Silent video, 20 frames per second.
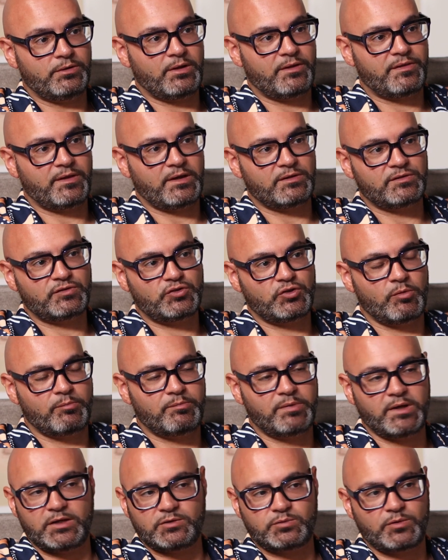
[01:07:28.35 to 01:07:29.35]
And I think as
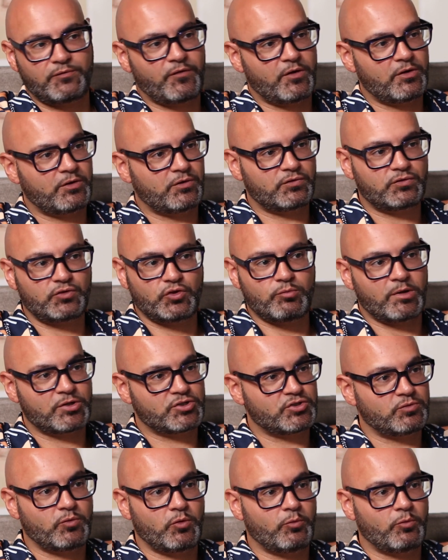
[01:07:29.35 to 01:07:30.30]
human beings, we focus too much on